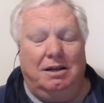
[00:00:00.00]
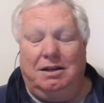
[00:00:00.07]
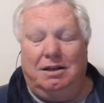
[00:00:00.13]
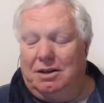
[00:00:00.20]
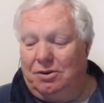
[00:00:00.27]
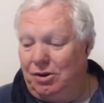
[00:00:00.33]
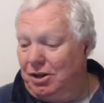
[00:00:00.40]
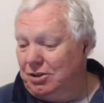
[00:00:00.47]

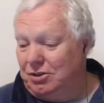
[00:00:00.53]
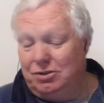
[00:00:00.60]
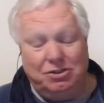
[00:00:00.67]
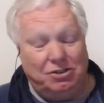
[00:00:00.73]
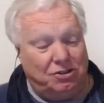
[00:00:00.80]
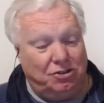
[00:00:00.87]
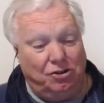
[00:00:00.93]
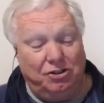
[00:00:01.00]
All you do
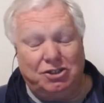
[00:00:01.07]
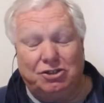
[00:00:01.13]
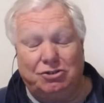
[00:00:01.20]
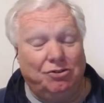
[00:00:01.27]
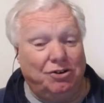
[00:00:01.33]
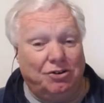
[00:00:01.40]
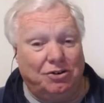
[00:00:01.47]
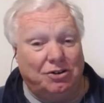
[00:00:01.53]
is turn the
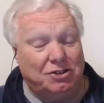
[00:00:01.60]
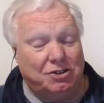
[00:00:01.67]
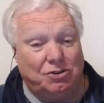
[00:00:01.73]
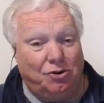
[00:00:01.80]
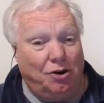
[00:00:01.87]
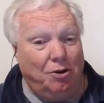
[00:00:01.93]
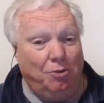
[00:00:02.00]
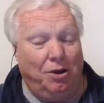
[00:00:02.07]
screen on its
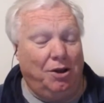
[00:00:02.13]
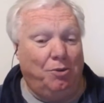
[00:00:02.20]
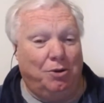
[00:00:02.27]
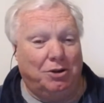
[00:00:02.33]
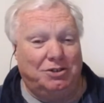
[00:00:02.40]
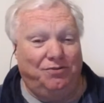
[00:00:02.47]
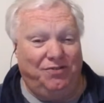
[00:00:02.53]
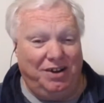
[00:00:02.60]
side while you
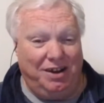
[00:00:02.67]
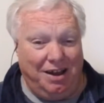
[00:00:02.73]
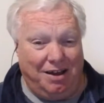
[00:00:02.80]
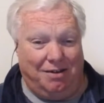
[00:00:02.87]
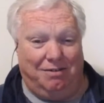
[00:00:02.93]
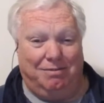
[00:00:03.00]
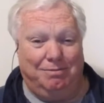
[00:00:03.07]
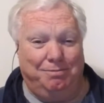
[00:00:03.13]
watch a video.
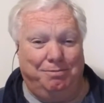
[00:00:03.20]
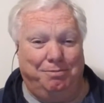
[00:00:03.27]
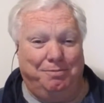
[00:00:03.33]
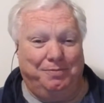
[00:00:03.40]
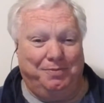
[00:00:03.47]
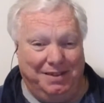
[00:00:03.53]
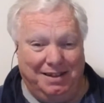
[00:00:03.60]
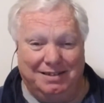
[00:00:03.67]

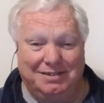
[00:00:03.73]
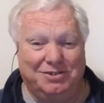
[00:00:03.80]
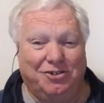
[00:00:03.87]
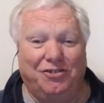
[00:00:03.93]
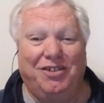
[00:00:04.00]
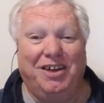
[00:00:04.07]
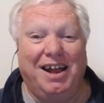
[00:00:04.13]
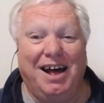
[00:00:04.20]
It's
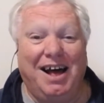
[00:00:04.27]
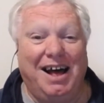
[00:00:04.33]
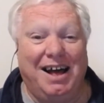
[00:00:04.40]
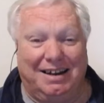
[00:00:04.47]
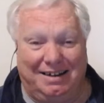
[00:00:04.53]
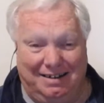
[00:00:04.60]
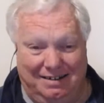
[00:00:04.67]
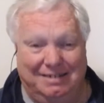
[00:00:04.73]
not that
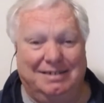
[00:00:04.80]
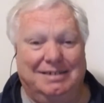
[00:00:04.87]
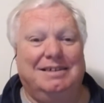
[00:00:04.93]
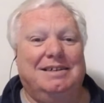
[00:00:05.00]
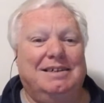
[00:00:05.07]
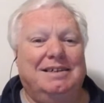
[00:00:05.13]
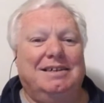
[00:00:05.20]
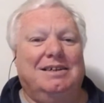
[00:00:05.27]
hard.
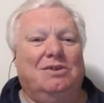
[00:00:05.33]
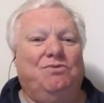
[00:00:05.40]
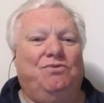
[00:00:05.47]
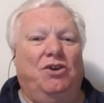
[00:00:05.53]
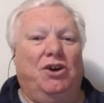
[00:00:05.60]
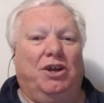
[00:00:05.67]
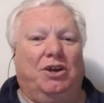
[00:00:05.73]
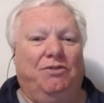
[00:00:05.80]

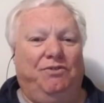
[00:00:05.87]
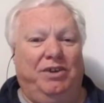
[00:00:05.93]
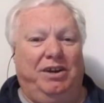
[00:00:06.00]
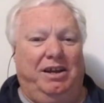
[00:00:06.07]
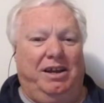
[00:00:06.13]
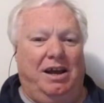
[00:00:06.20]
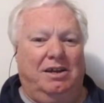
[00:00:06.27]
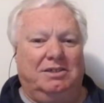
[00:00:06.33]
Vertical
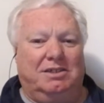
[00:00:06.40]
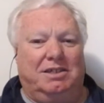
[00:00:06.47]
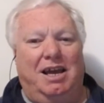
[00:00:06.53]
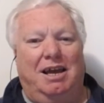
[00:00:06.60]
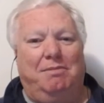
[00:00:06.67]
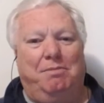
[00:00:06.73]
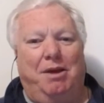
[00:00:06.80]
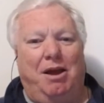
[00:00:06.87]
videos
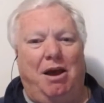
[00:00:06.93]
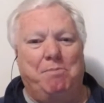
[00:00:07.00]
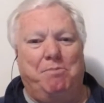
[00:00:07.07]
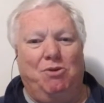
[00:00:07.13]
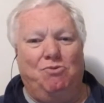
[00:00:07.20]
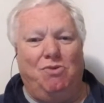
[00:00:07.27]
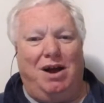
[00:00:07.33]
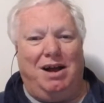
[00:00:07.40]
can
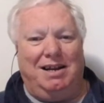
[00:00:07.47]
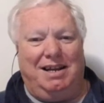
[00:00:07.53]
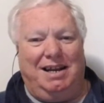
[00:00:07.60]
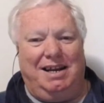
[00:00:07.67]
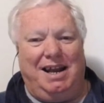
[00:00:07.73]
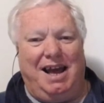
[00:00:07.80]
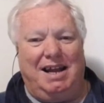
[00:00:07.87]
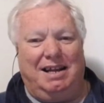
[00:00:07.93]
be run
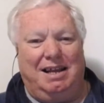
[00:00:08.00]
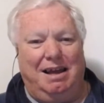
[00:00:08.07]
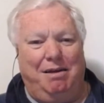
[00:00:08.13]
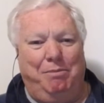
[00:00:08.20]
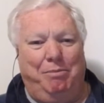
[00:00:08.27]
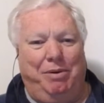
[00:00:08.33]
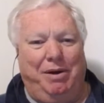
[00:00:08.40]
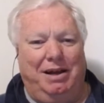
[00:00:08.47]
in ad
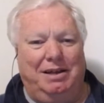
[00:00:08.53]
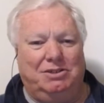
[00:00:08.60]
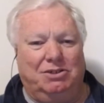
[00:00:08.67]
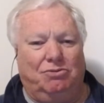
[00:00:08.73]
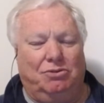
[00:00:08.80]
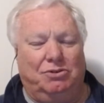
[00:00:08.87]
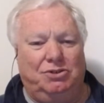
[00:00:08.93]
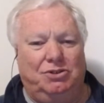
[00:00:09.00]
campaigns
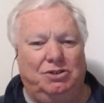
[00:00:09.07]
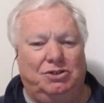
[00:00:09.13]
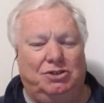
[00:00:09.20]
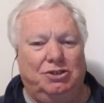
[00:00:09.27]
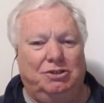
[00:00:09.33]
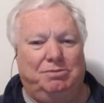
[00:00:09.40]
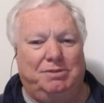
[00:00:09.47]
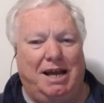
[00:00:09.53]
across
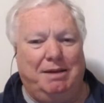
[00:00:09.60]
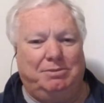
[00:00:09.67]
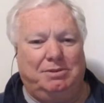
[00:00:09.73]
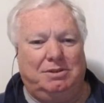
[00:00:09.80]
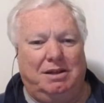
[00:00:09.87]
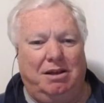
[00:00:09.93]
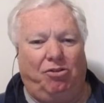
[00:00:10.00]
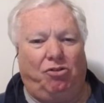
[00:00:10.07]
YouTube's apps
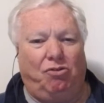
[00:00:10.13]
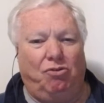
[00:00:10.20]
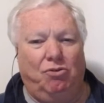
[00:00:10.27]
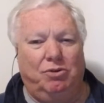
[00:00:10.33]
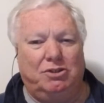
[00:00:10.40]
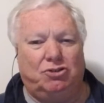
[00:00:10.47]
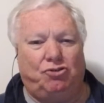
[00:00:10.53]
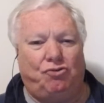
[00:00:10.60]
and through
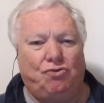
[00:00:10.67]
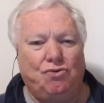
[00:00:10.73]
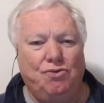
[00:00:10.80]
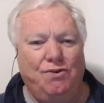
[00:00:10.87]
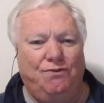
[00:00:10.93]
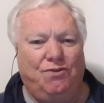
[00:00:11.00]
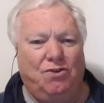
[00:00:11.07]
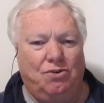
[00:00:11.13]
its
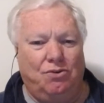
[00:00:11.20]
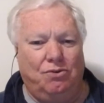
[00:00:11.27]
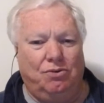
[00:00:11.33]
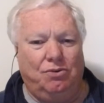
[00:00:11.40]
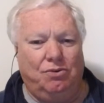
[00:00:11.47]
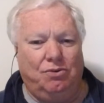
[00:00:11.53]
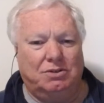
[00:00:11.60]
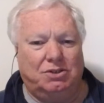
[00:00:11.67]
TrueView
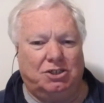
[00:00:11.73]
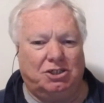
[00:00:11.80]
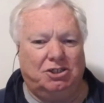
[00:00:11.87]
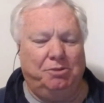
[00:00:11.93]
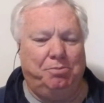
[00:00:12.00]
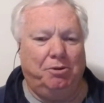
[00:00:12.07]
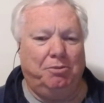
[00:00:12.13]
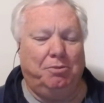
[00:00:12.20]

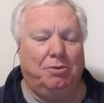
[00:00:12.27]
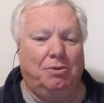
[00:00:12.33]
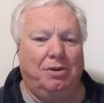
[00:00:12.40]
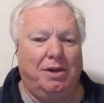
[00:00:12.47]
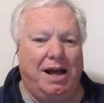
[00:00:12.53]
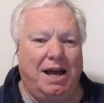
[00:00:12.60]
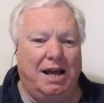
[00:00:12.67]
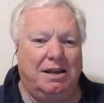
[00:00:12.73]
skippable
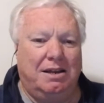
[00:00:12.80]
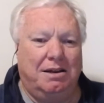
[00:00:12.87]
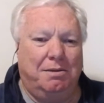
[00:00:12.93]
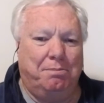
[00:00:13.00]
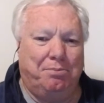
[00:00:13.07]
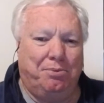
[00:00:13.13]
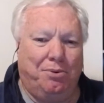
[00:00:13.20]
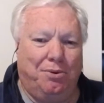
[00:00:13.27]
ad
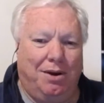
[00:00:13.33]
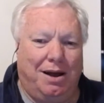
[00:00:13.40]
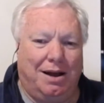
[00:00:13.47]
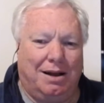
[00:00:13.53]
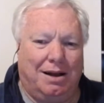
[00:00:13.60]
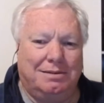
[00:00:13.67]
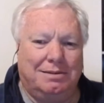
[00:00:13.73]
product.